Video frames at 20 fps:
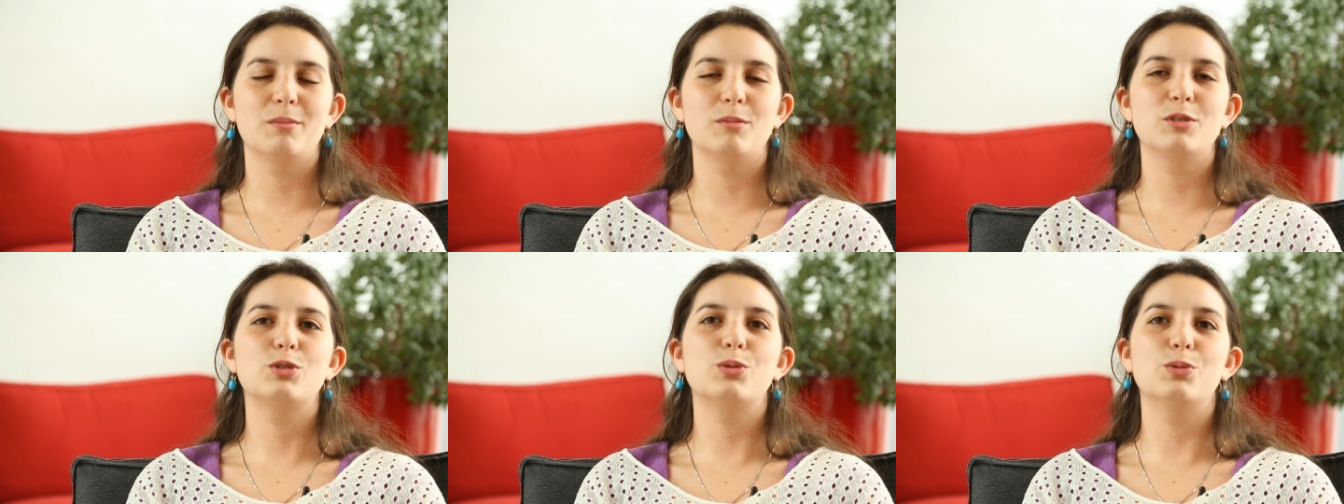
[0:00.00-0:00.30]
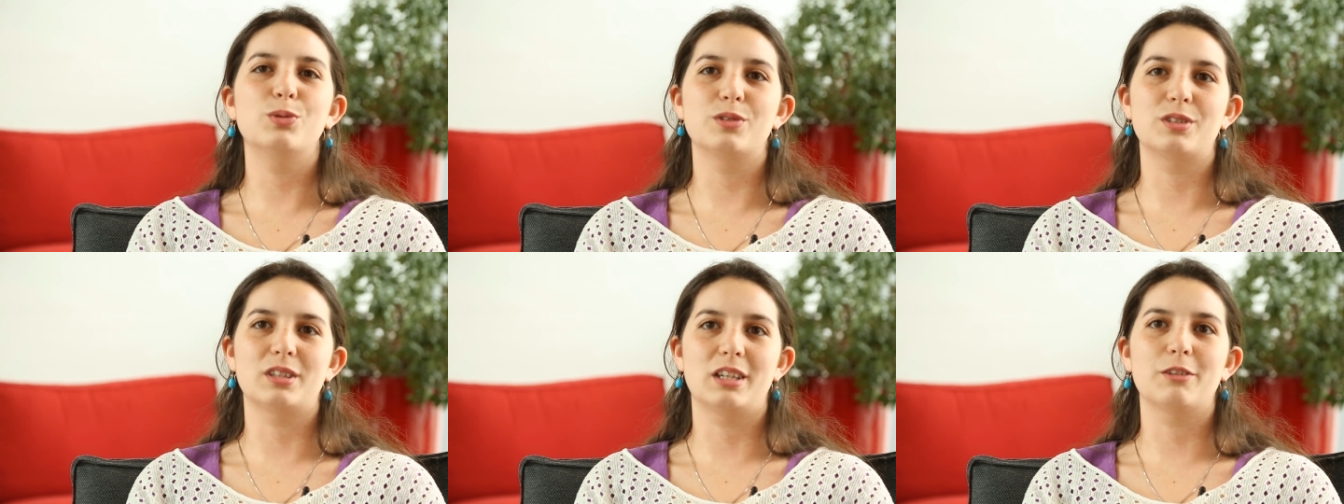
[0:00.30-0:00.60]

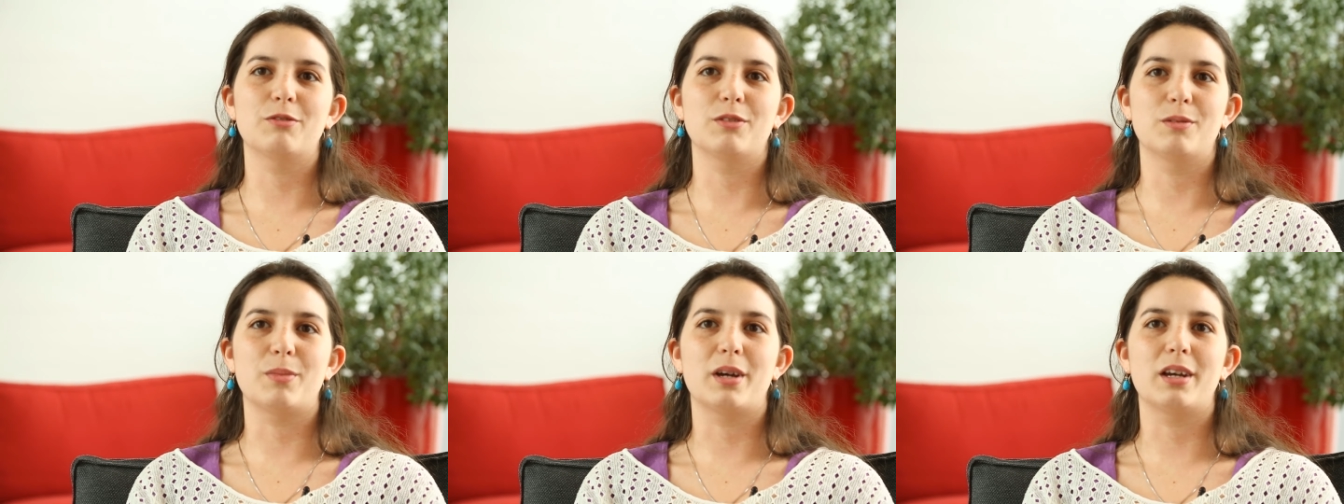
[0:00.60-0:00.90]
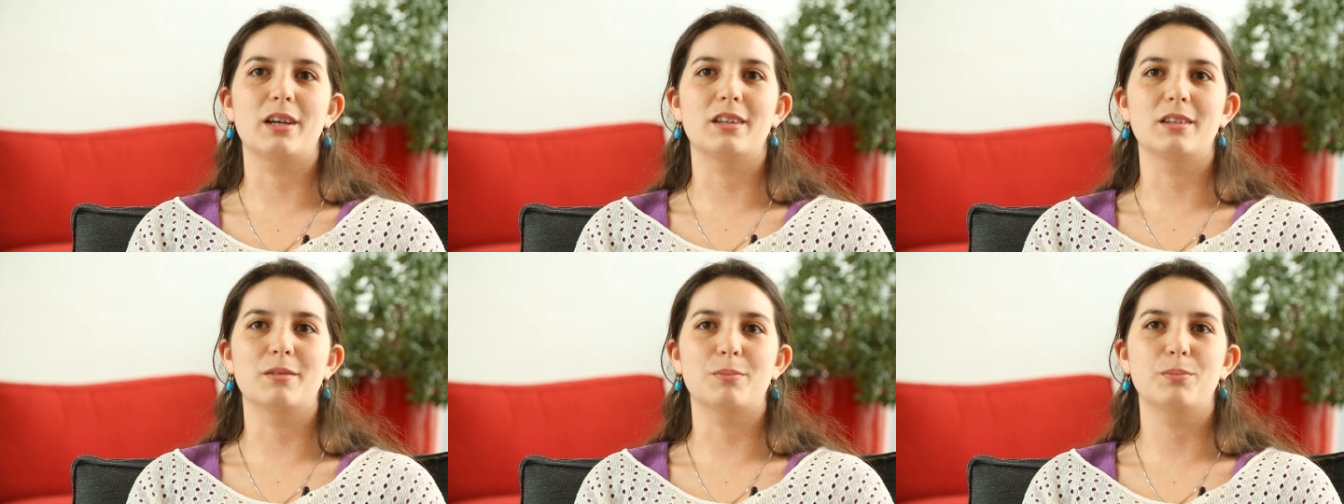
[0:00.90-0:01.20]
tools given
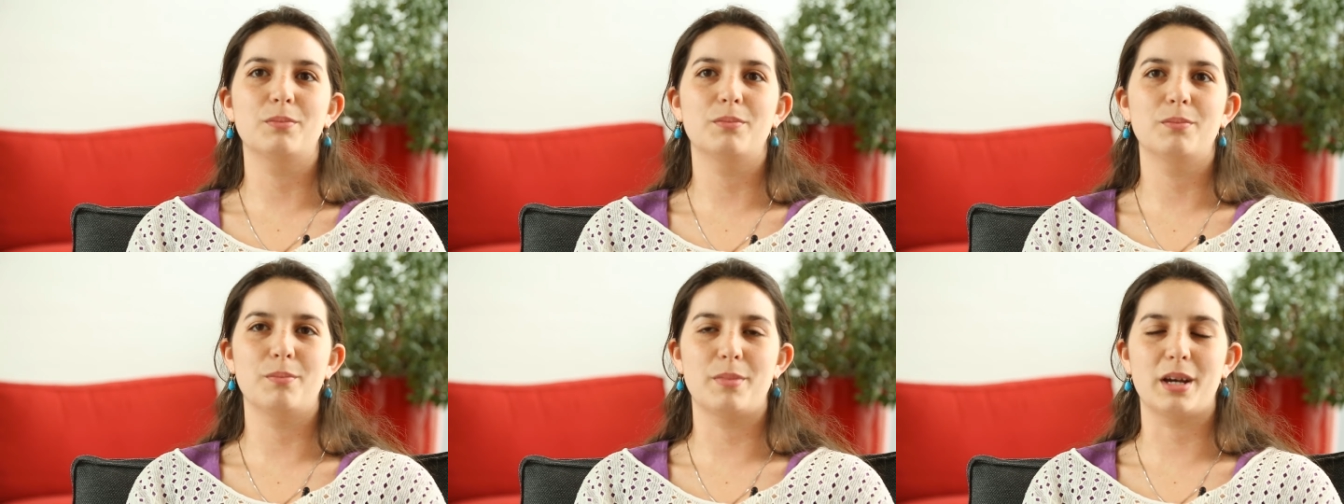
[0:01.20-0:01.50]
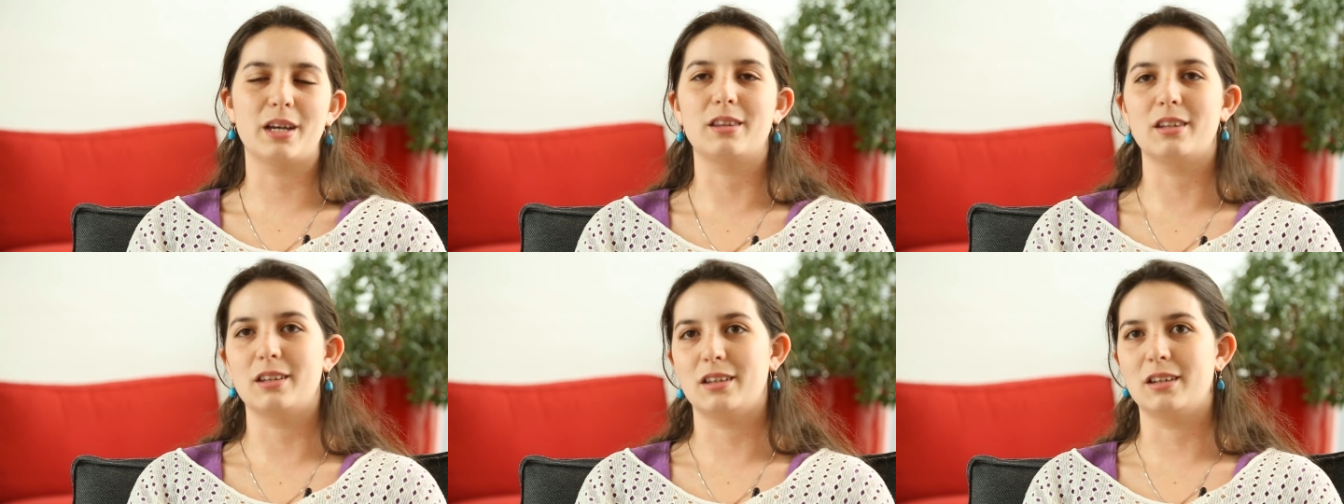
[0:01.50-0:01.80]
by
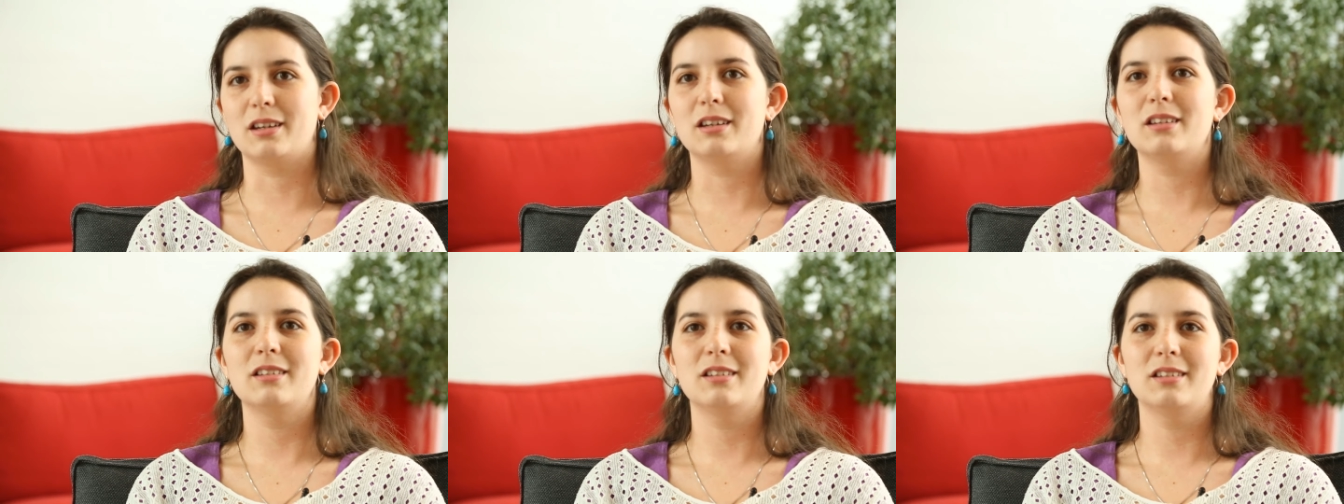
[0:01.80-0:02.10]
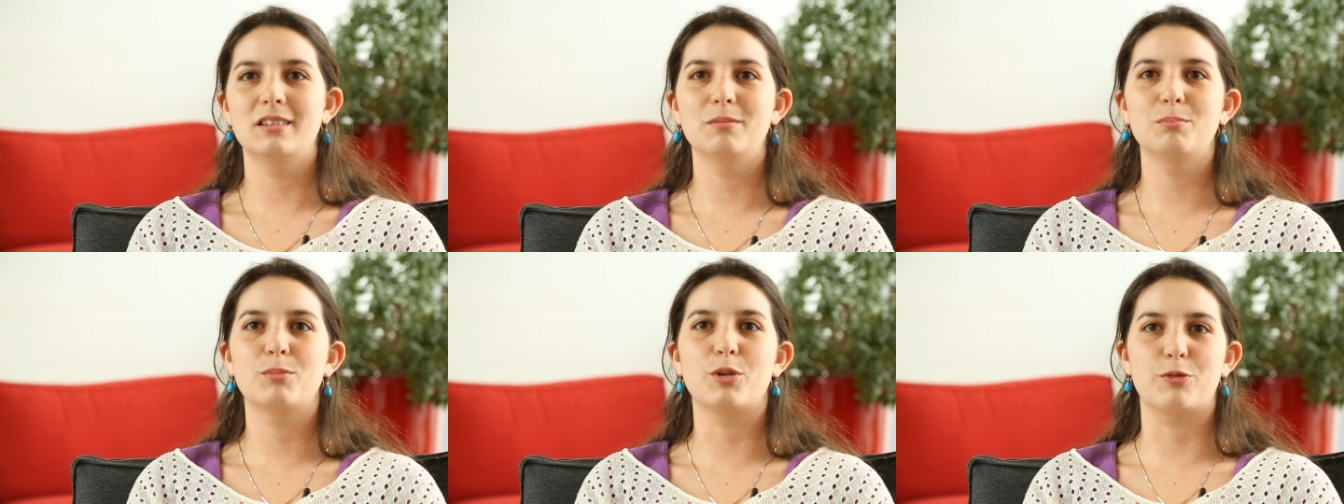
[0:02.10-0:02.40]
the
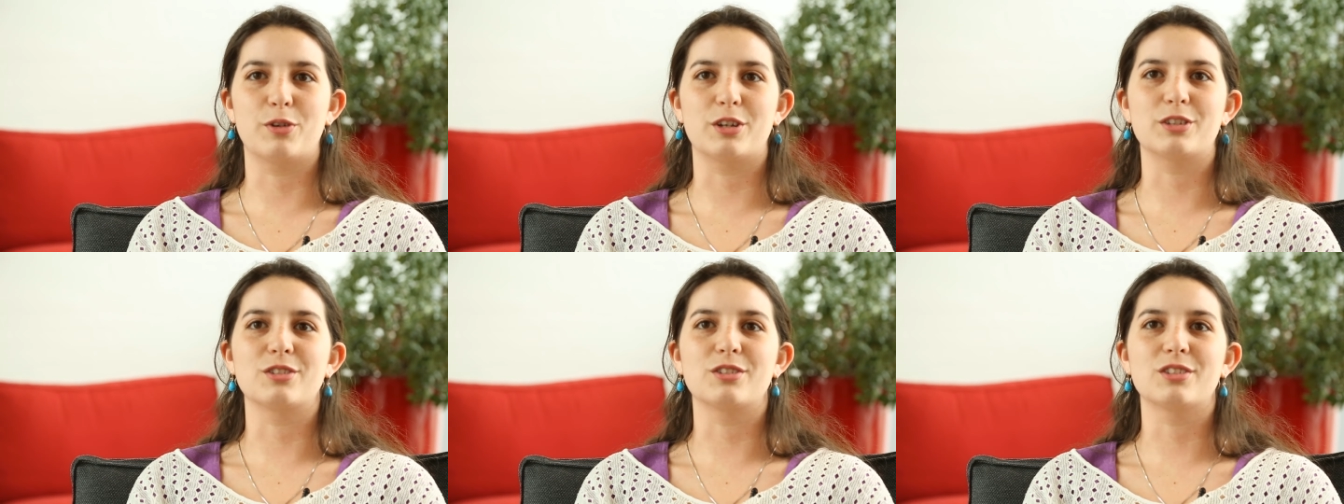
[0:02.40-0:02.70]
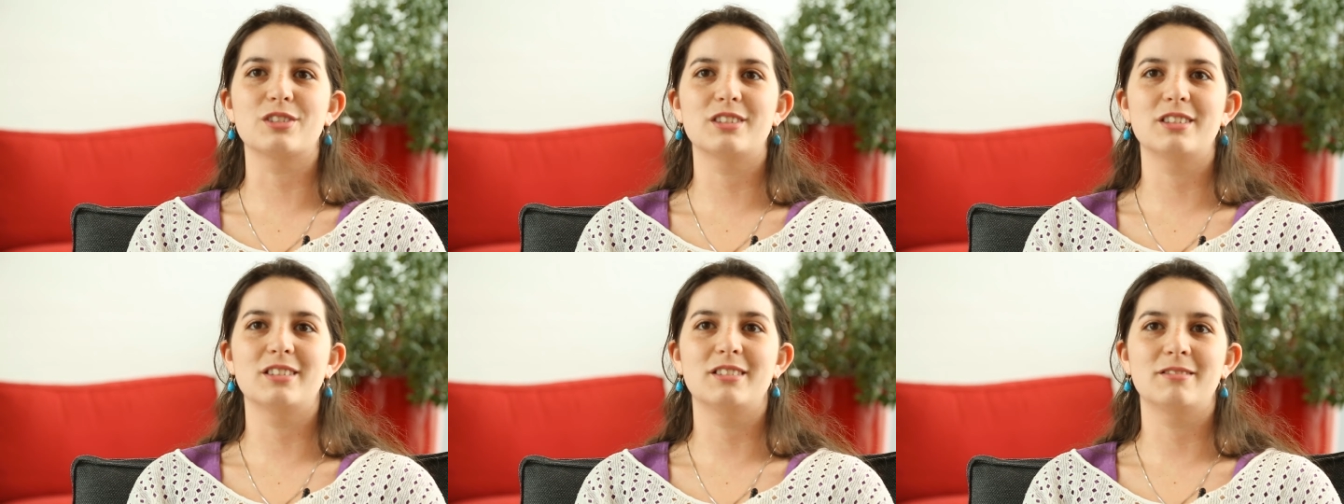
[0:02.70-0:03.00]

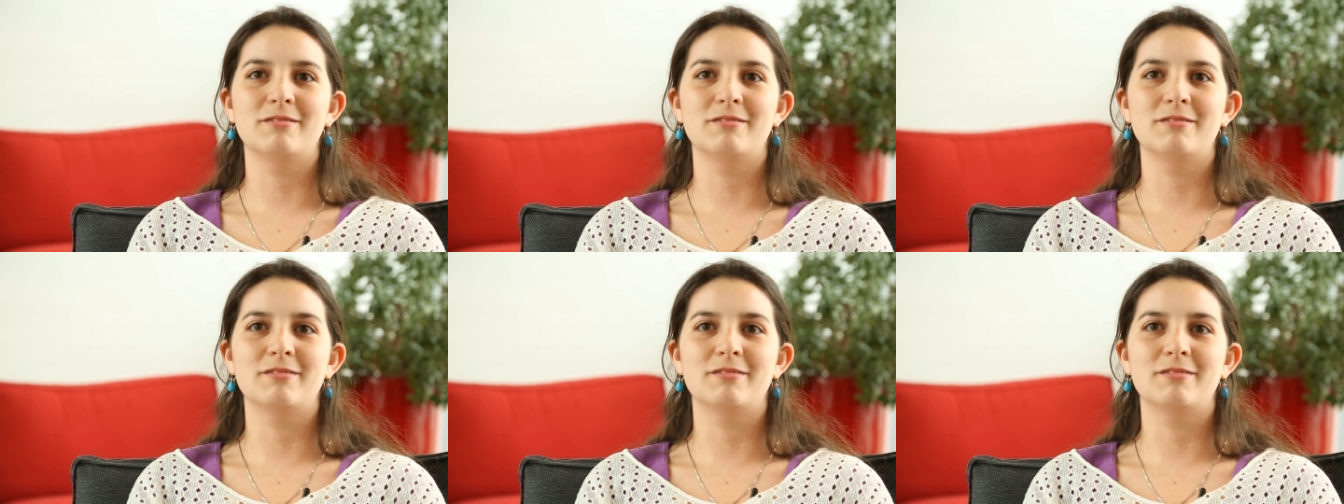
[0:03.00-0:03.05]
professors.